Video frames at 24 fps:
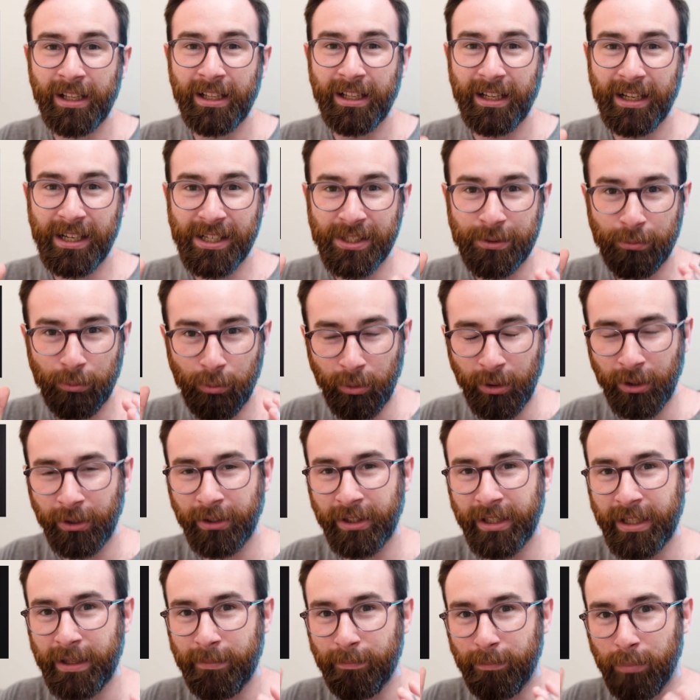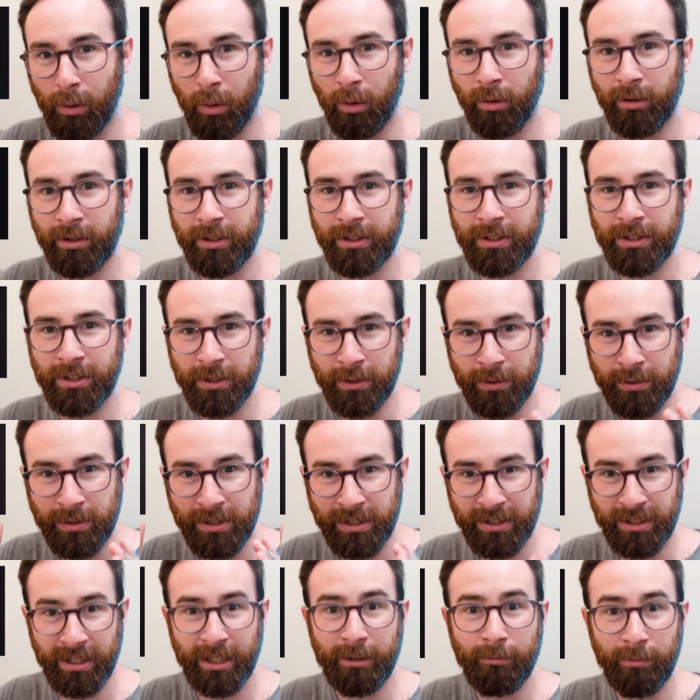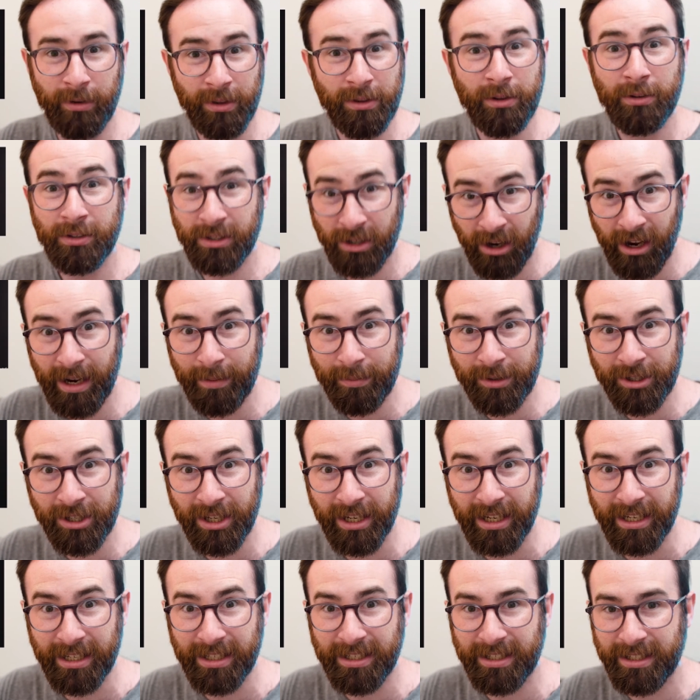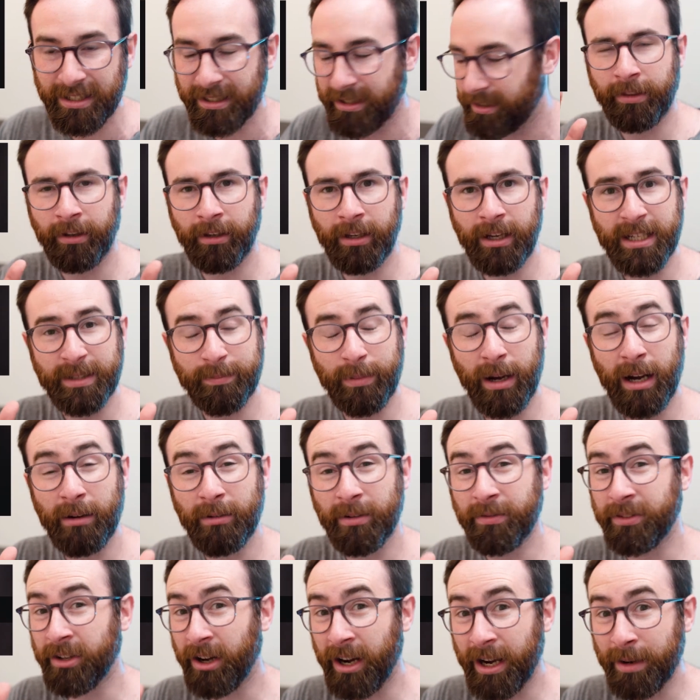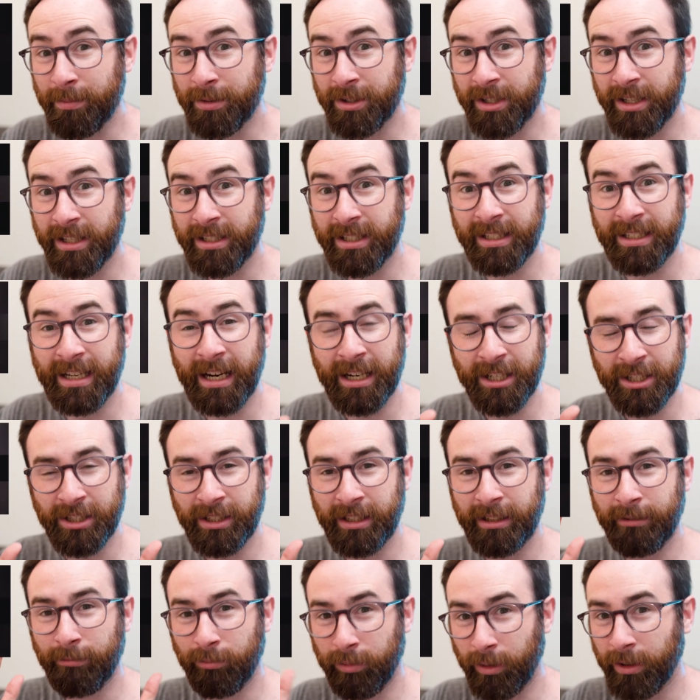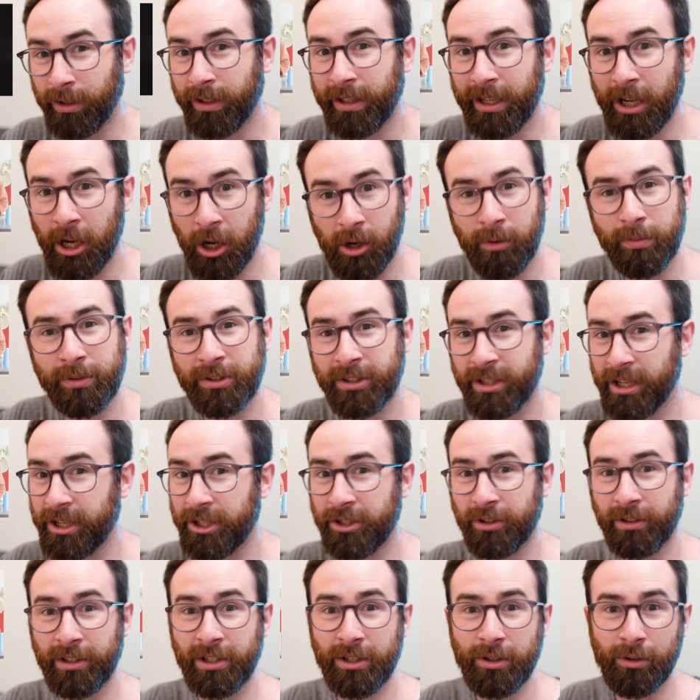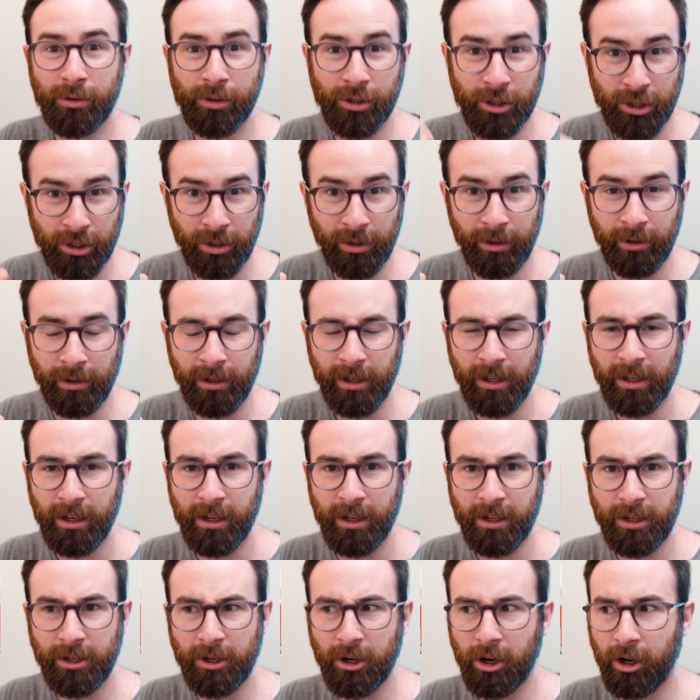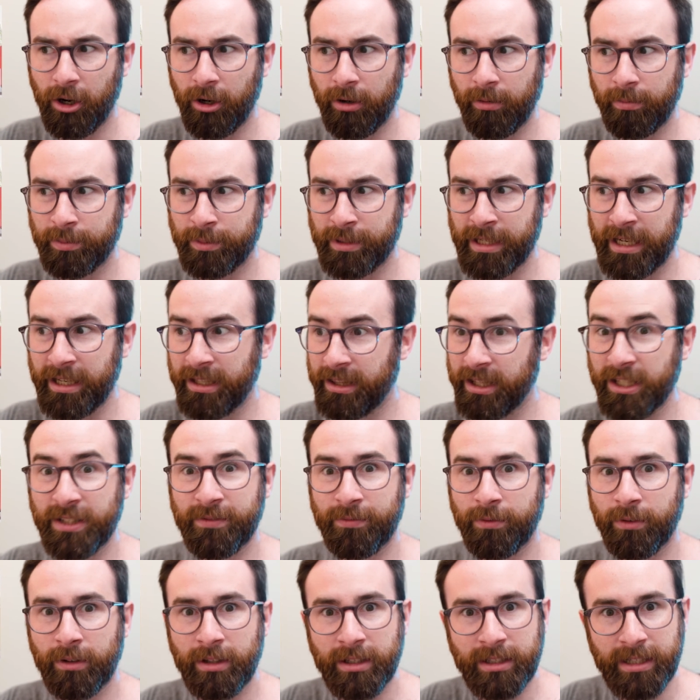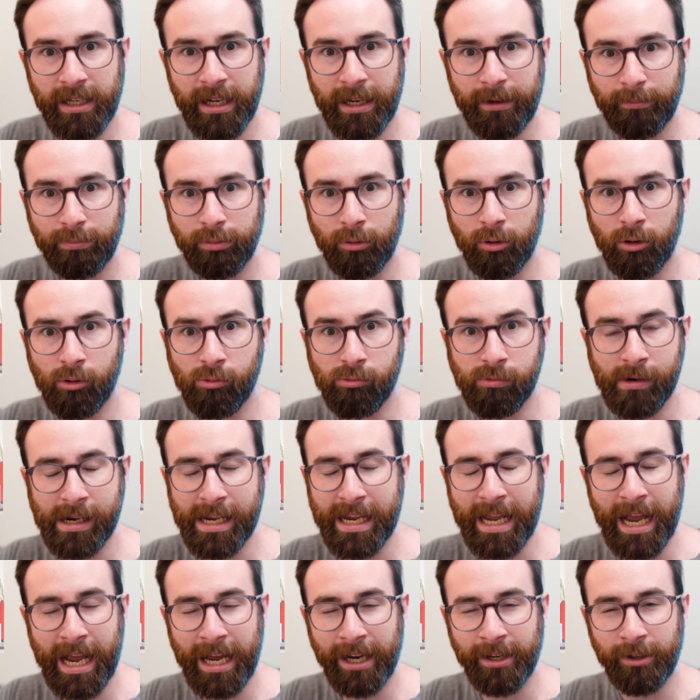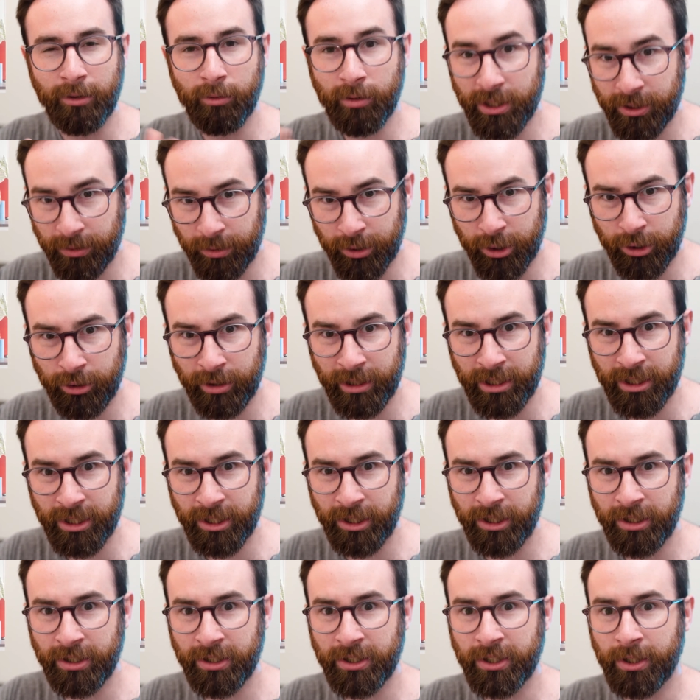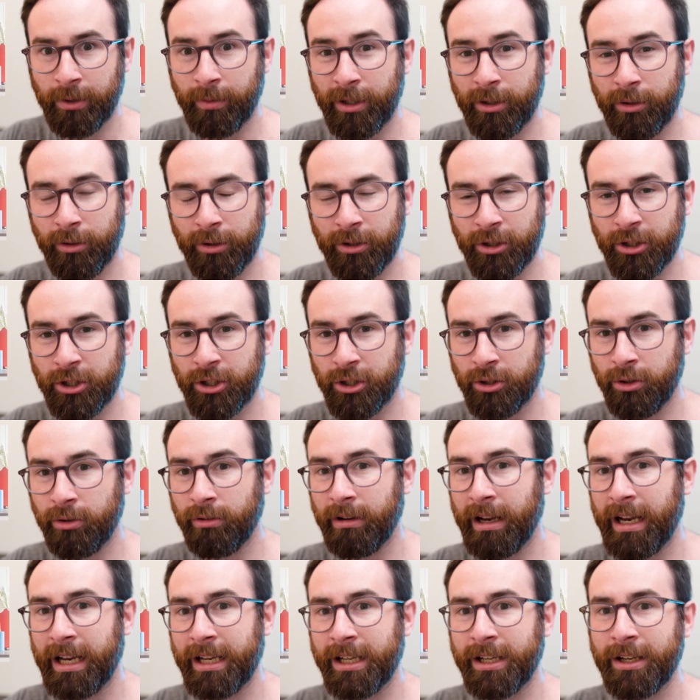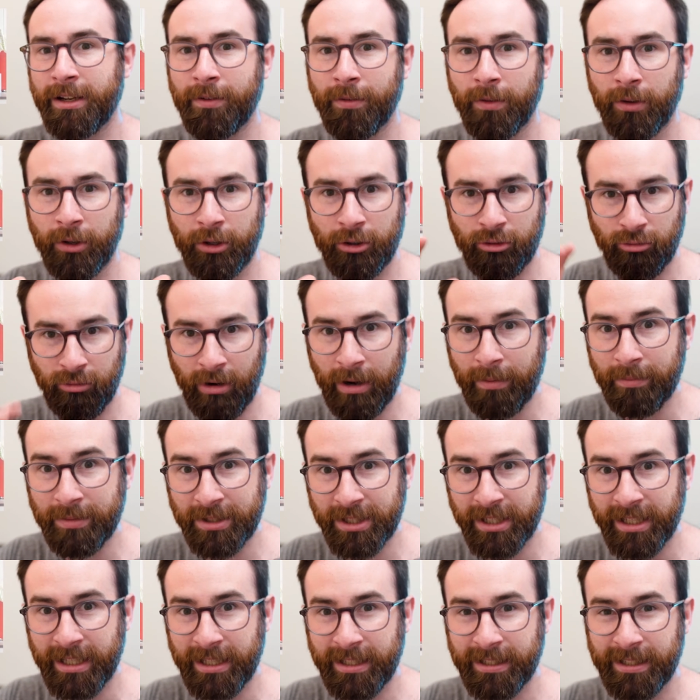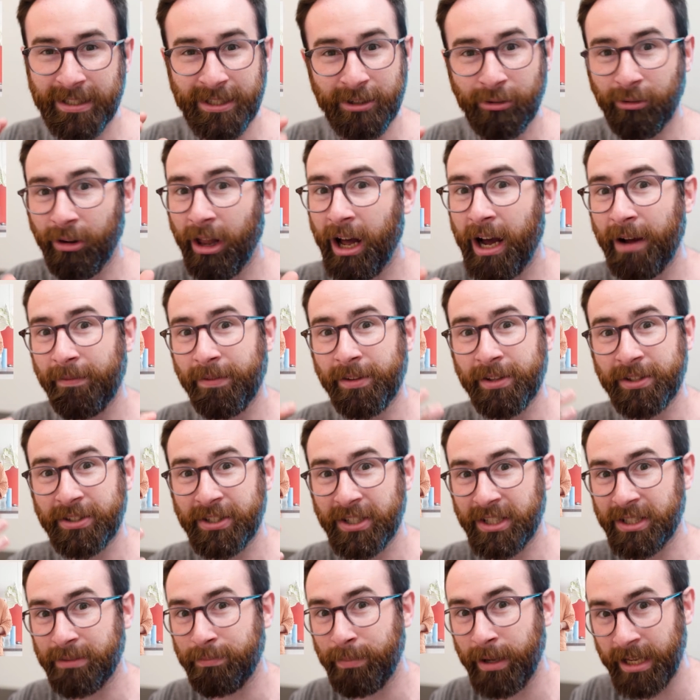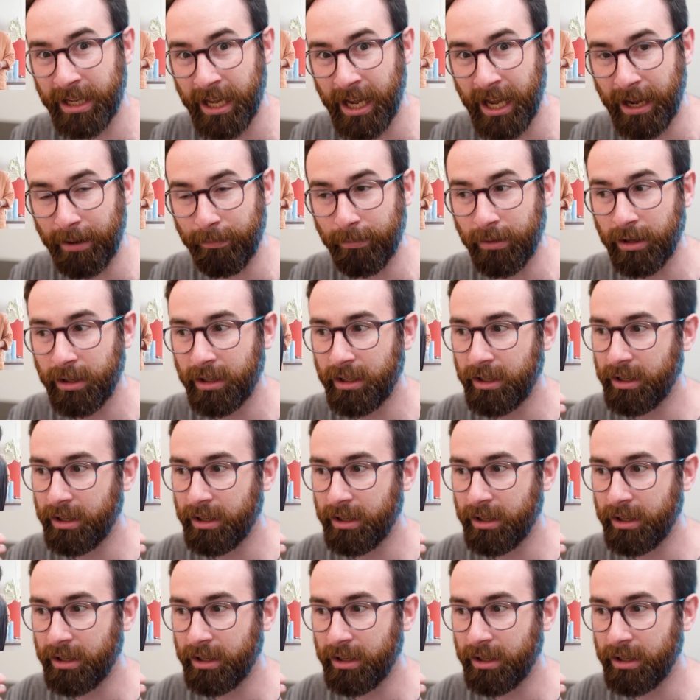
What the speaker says: it's really important to stick with your timesheets. The last part with timesheets is actually really help scheduling your shoot. You know, take this for example, we had noise restrictions, so we couldn't shoot any of the drum scenes until after 6 p.m.